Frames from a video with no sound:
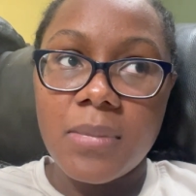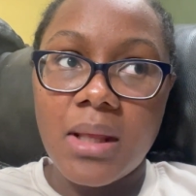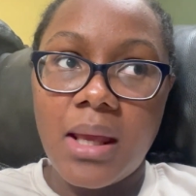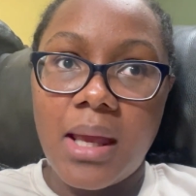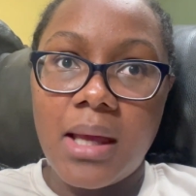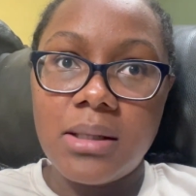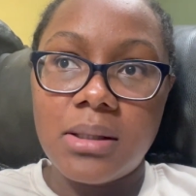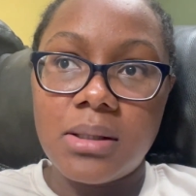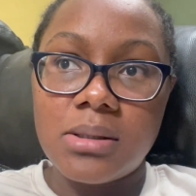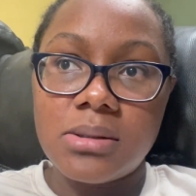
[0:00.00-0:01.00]
and
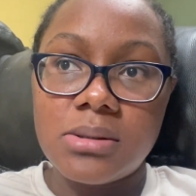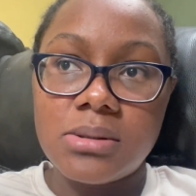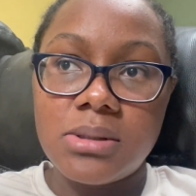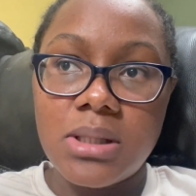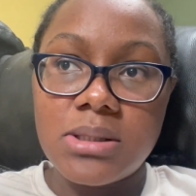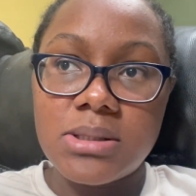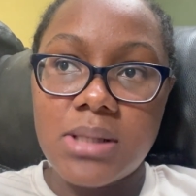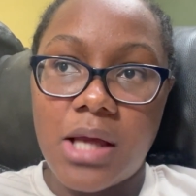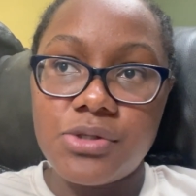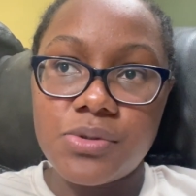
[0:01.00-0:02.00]
the
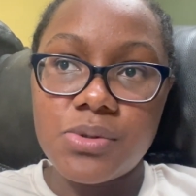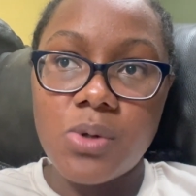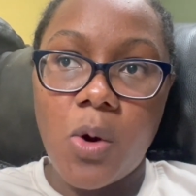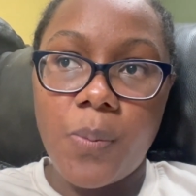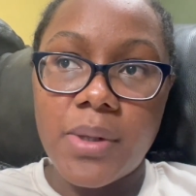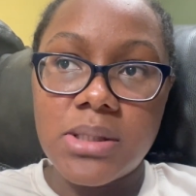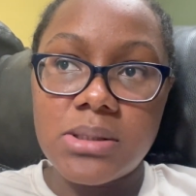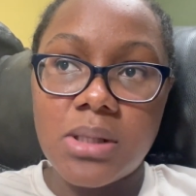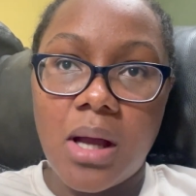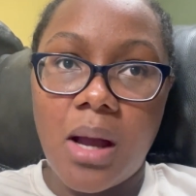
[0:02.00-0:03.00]
schedule opened
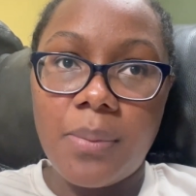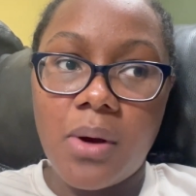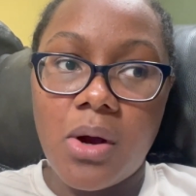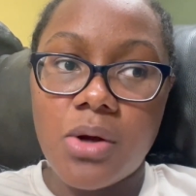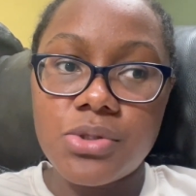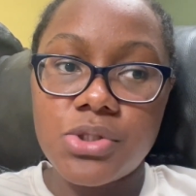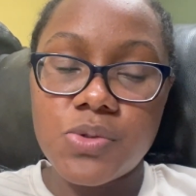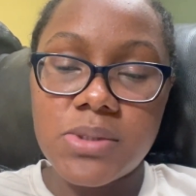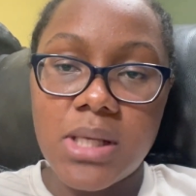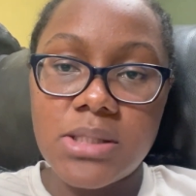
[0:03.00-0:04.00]
up on Tuesday.